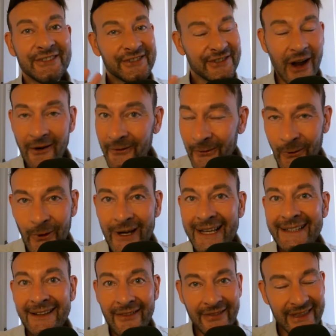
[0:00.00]

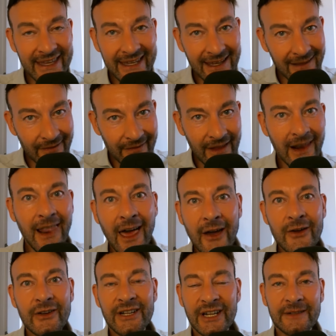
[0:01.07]
Avoid the
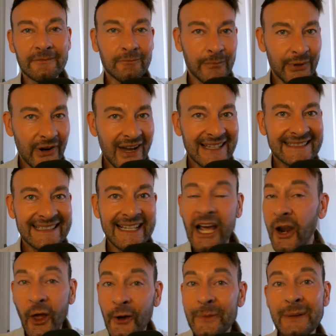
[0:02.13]
low pricing. A
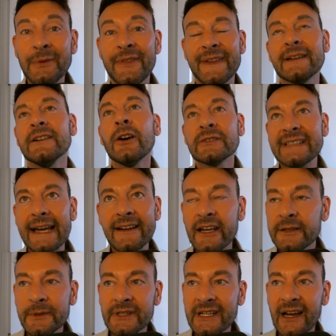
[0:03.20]
lot of people think, oh,
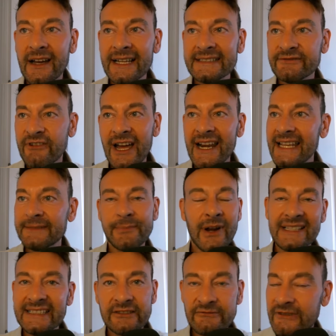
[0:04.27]
downloadable guides, right, let's
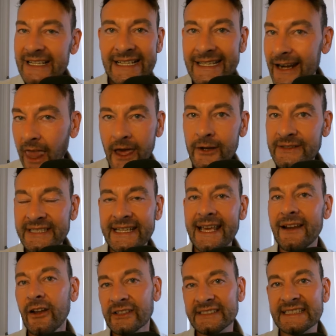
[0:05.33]
price it really low to get
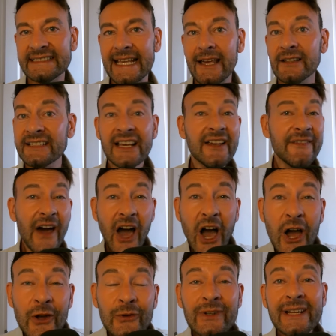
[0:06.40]
lots of sales. The
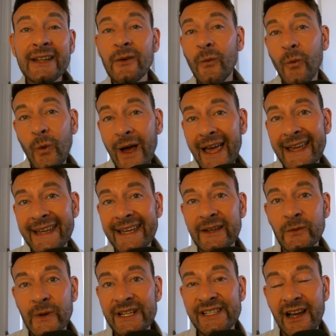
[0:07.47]
only way
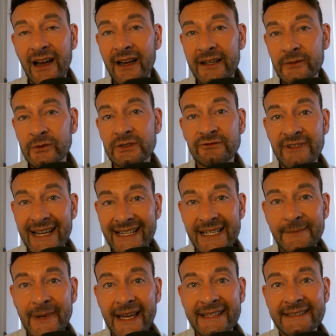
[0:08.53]
in which I would
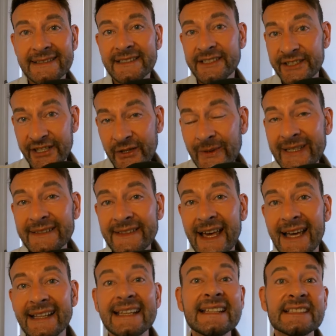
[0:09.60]
recommend doing
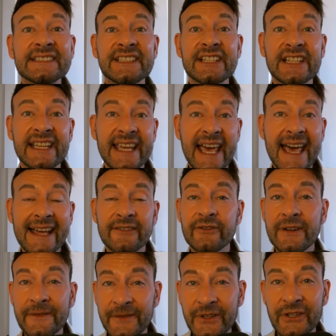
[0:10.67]
that is to get
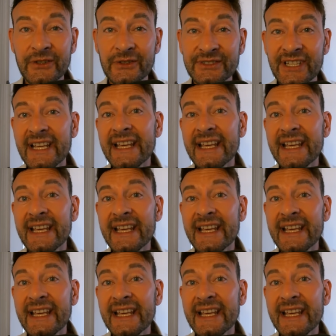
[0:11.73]
reviews.